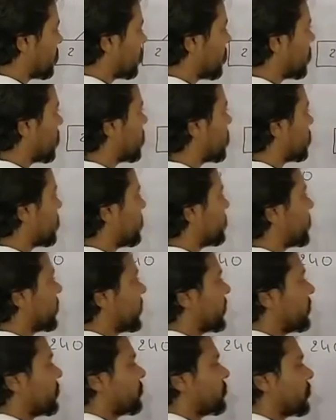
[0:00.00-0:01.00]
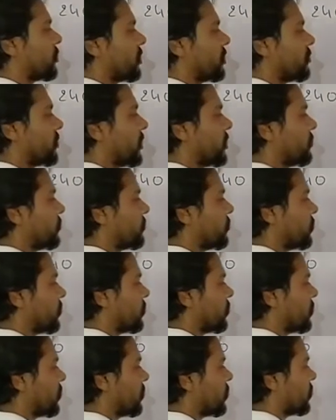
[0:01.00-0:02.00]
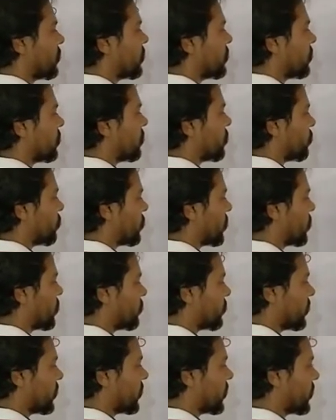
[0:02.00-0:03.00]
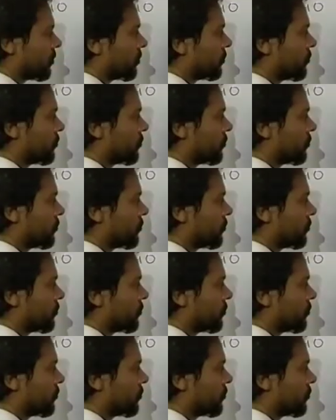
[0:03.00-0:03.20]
here dividing 240 by 2, 120,